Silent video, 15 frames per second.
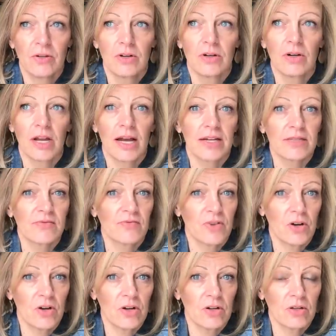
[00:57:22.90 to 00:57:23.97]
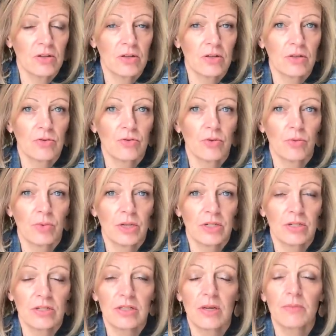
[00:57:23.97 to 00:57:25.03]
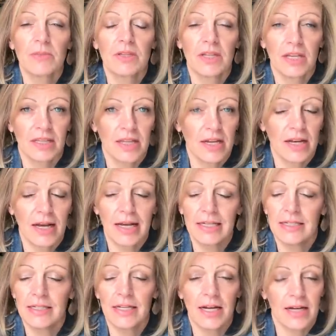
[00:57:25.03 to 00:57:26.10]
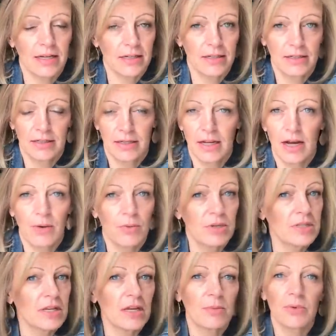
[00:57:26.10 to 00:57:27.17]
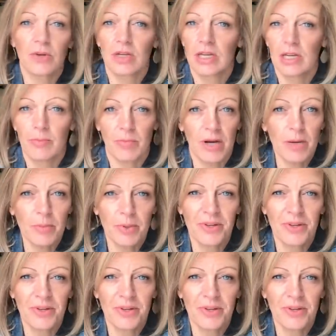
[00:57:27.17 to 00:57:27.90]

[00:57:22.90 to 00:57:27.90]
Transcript: or last fall through the winter, something like that. I did not, I wasn't able to keep up